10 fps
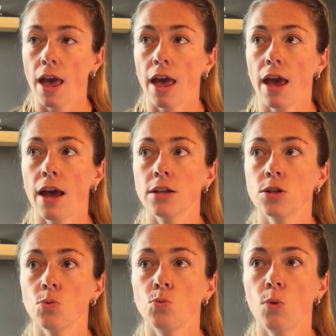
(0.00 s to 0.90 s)
and
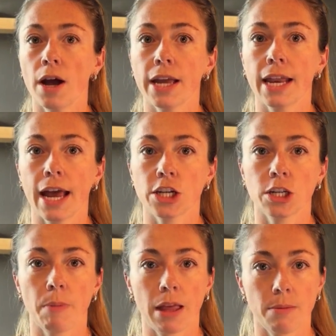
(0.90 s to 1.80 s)
what can
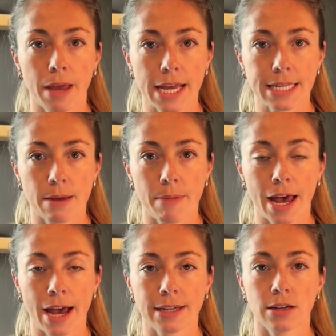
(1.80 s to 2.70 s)
actually make the biggest
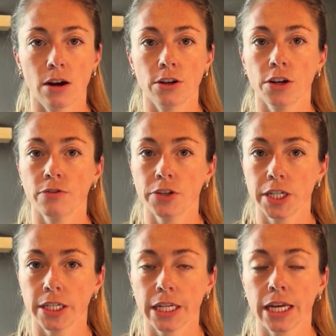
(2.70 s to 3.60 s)
impact on your
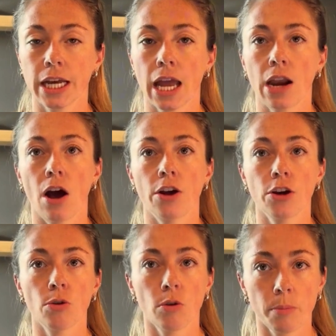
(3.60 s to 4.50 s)
fertility and on
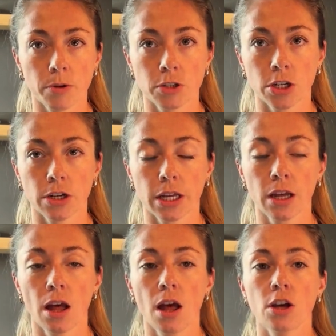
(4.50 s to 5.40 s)
your hormone journey
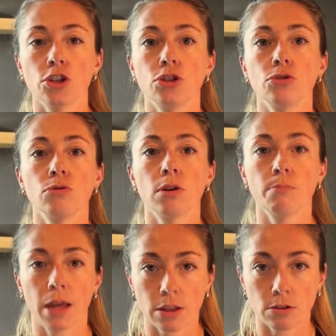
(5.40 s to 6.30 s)
to
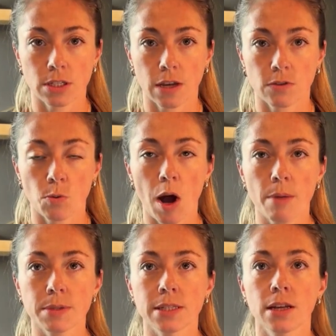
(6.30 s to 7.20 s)
make those safe
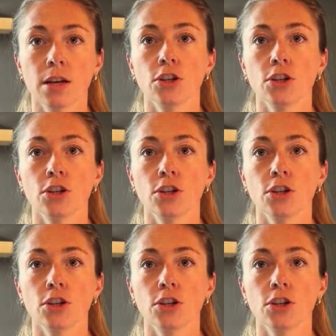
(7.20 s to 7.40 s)
swaps.